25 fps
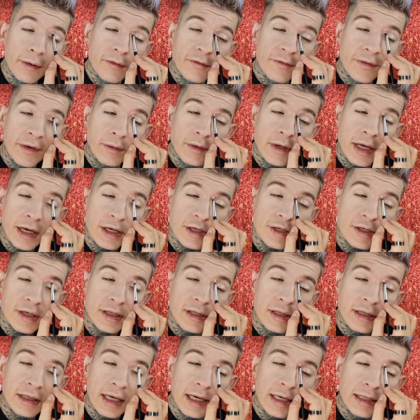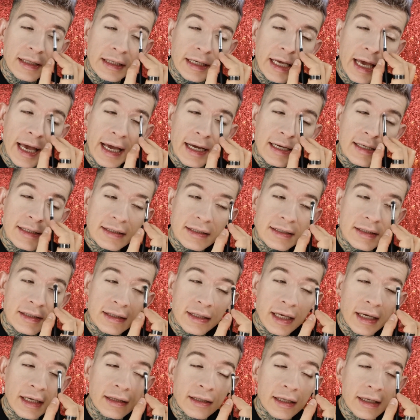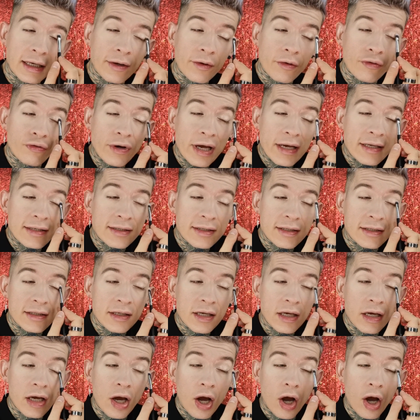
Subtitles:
foundation, like the rests